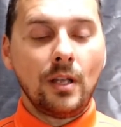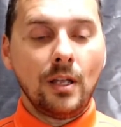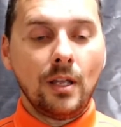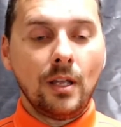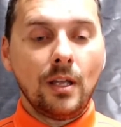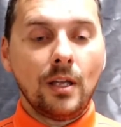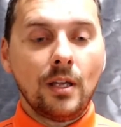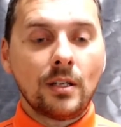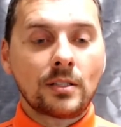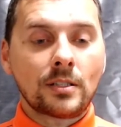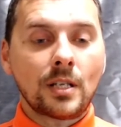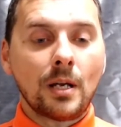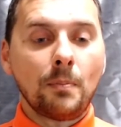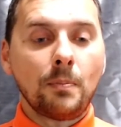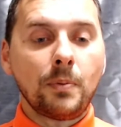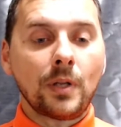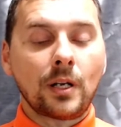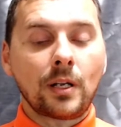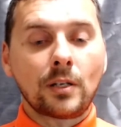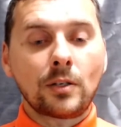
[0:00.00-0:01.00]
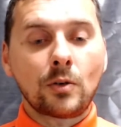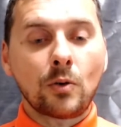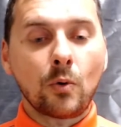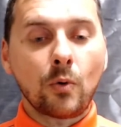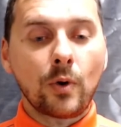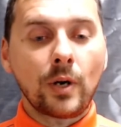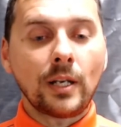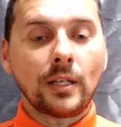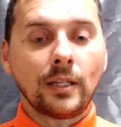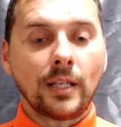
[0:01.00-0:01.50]

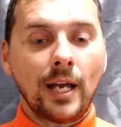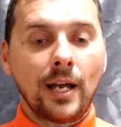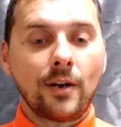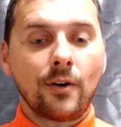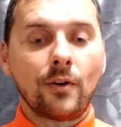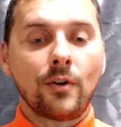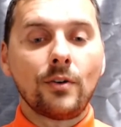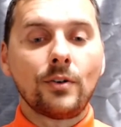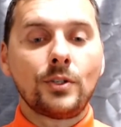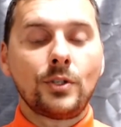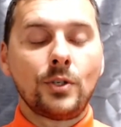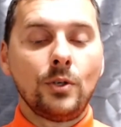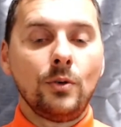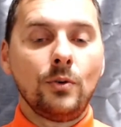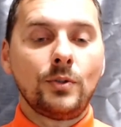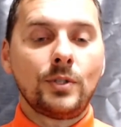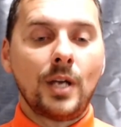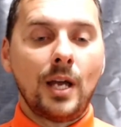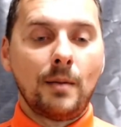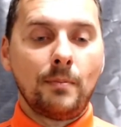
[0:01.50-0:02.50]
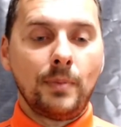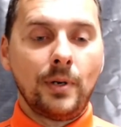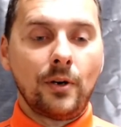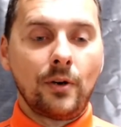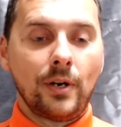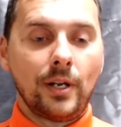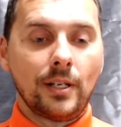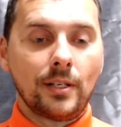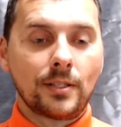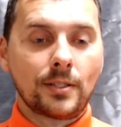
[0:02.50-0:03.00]
supplicatory letter to
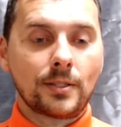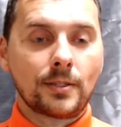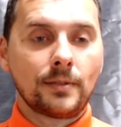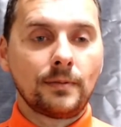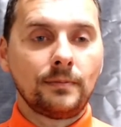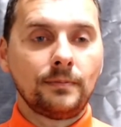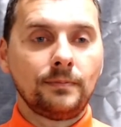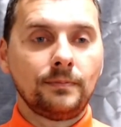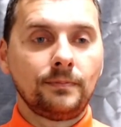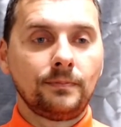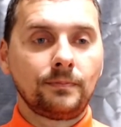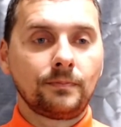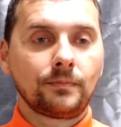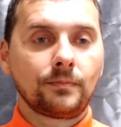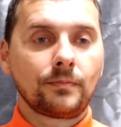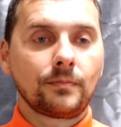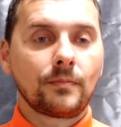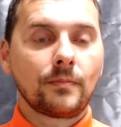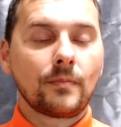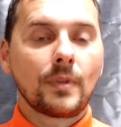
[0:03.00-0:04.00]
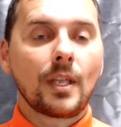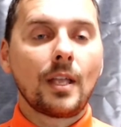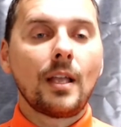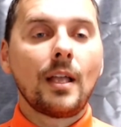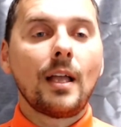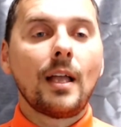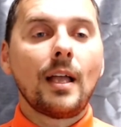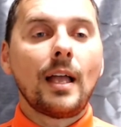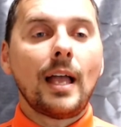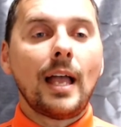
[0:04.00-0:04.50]
Tiberius.
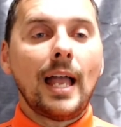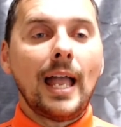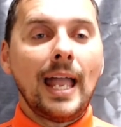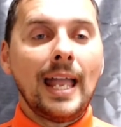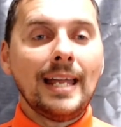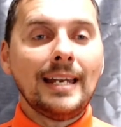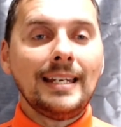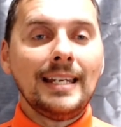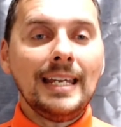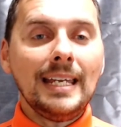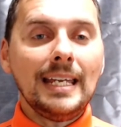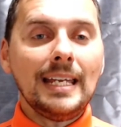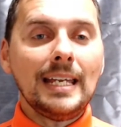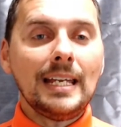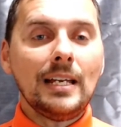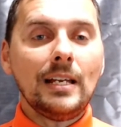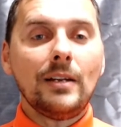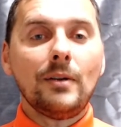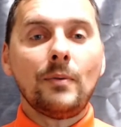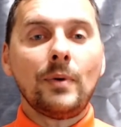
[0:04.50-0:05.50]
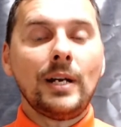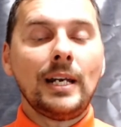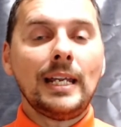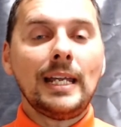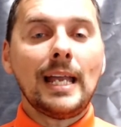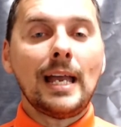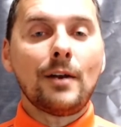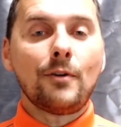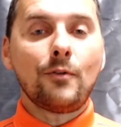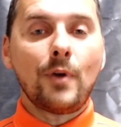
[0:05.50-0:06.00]
And he, when he
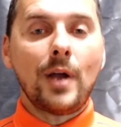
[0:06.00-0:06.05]
had read